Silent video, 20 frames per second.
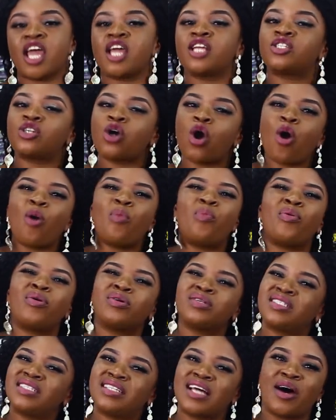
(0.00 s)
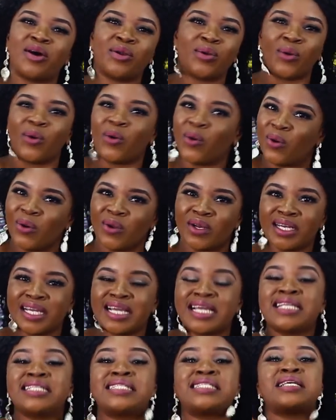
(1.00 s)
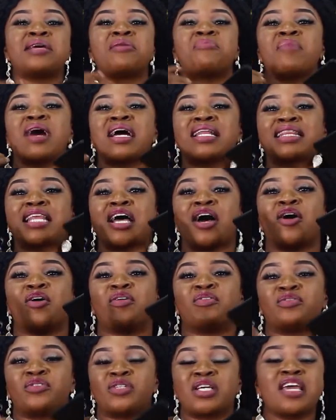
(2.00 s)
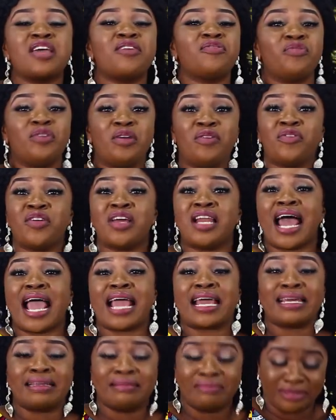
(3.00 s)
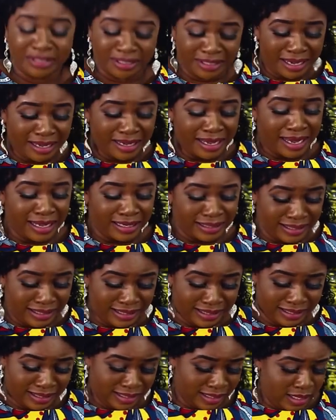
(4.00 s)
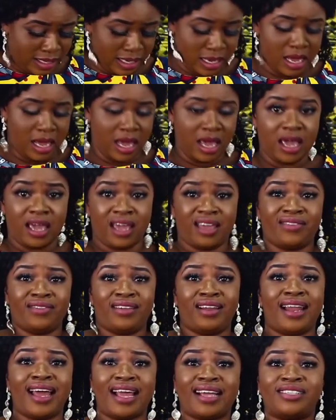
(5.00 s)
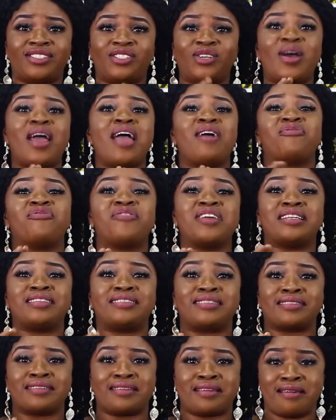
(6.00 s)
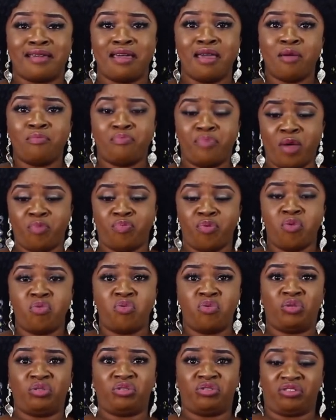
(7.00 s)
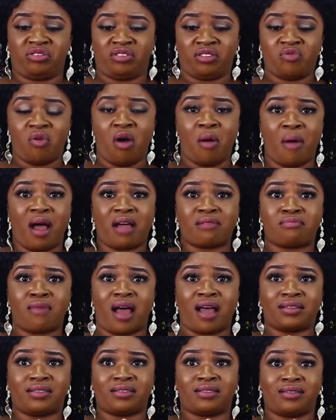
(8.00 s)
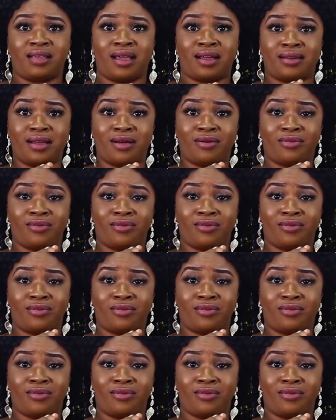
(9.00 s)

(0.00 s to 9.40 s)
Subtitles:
It all boils down on, it's a matter of, if you like, show your this, if you like, show everything, people will see what my bats here,